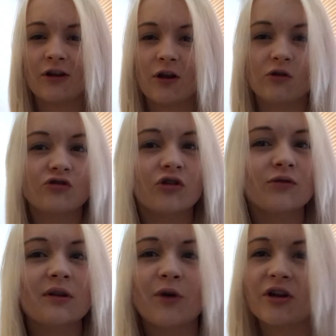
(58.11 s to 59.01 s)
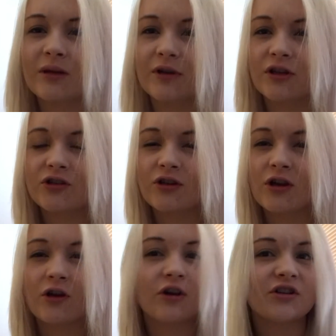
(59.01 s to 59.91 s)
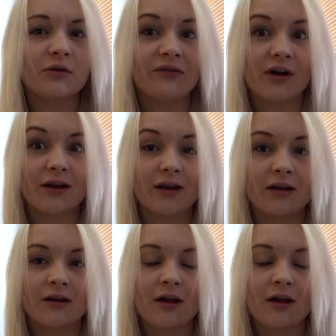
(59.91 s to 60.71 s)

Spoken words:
who struggles with a body image, going to deal with fat gain?